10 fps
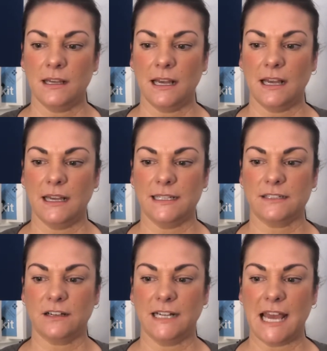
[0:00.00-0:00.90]
It's
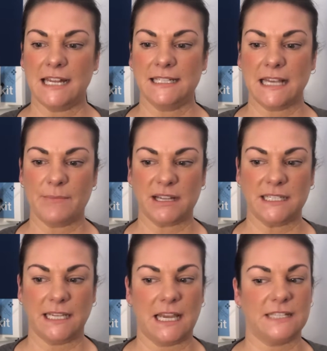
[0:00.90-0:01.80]
got an
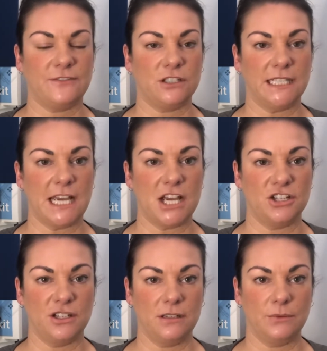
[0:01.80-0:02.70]
enzymatic
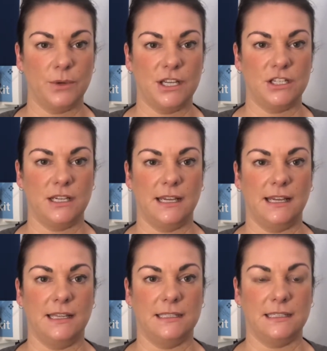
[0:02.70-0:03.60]
exfoliation, which
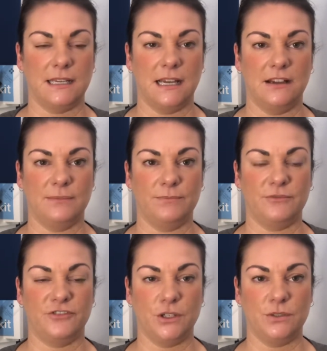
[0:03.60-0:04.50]
is
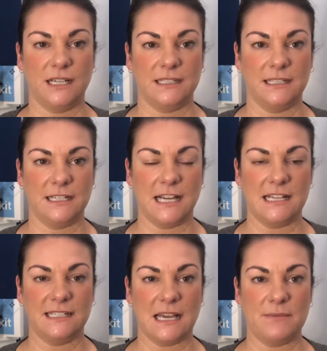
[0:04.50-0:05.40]
fruit acid and
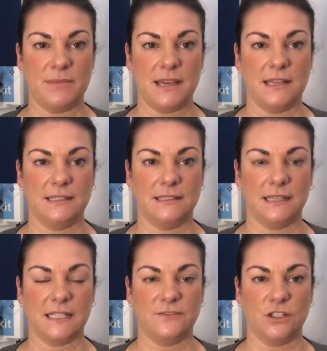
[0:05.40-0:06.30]

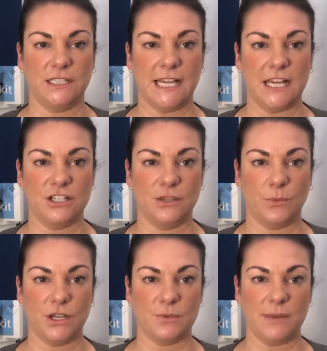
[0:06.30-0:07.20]
enzyme-based exfoliation,
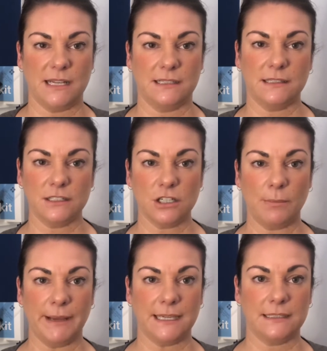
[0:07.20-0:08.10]
which means there's no
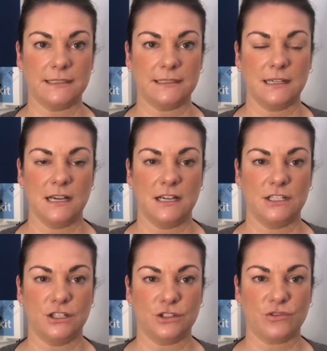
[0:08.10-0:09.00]
bits,
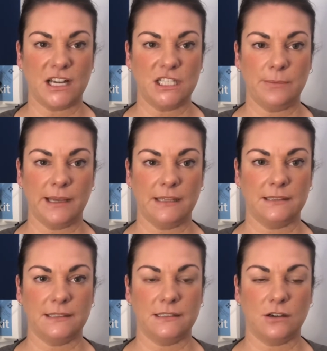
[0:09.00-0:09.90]
no scratchy
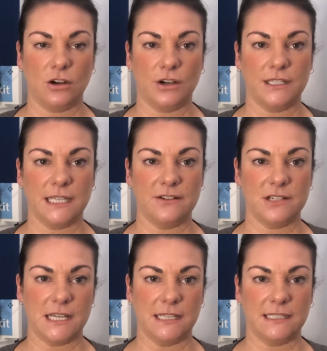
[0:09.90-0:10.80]
bits. It's not going to
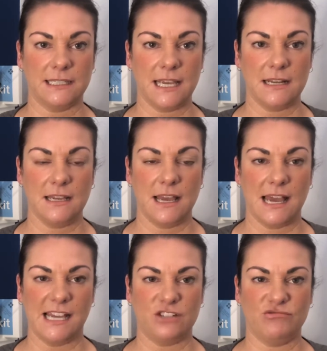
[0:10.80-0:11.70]
irritate the skin.
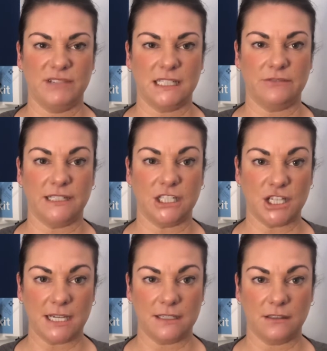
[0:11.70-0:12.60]
It's really, really
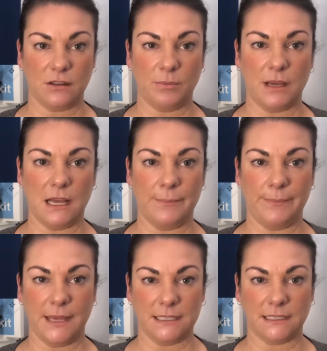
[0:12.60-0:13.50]
gentle, but
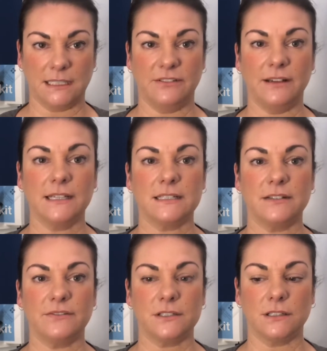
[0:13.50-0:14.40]
amazingly
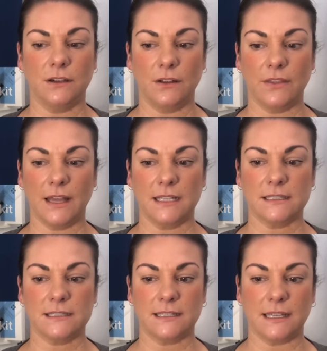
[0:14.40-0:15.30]
effective. So
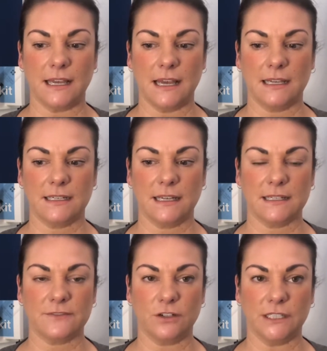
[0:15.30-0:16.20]
that's the
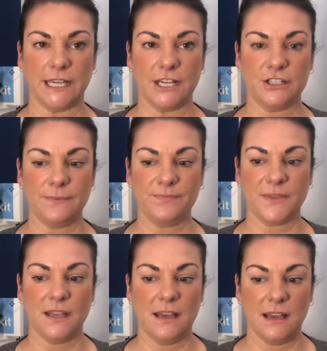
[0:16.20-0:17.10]
exfoliation.
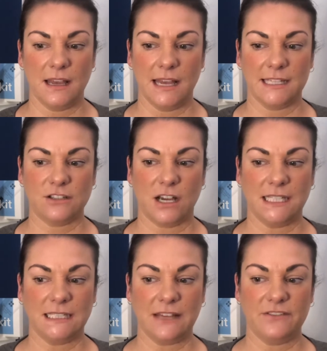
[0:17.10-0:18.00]
It's got
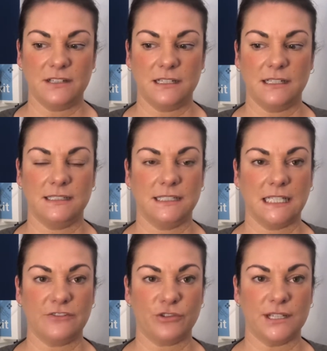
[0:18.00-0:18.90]
11
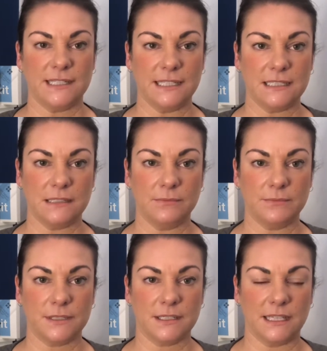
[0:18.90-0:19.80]
delivery
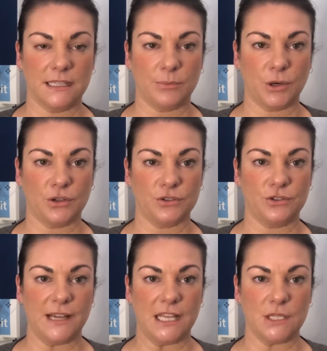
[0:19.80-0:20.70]
systems in the product
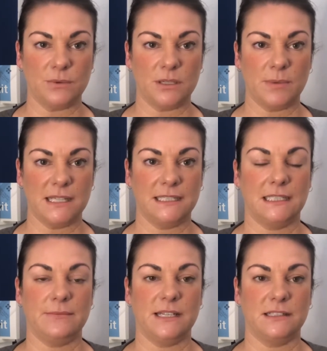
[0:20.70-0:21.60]
range, which
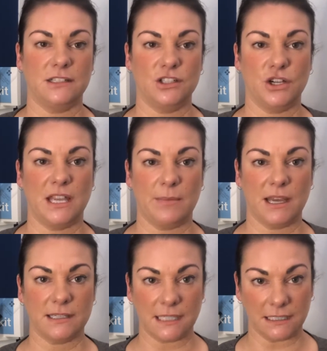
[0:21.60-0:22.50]
basically means there's no
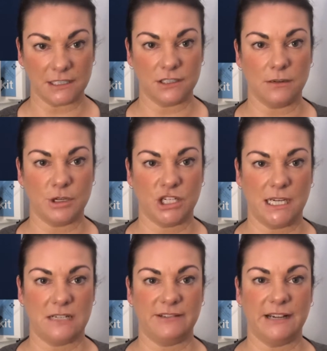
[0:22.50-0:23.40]
gimmicks and there's no
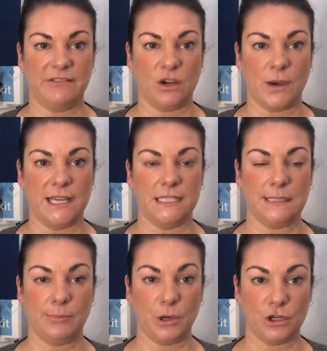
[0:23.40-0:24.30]
machinery required
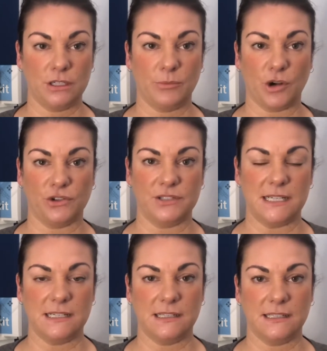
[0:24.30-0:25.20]
to push the products
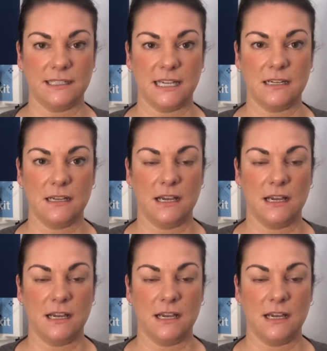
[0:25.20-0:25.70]
into the skin.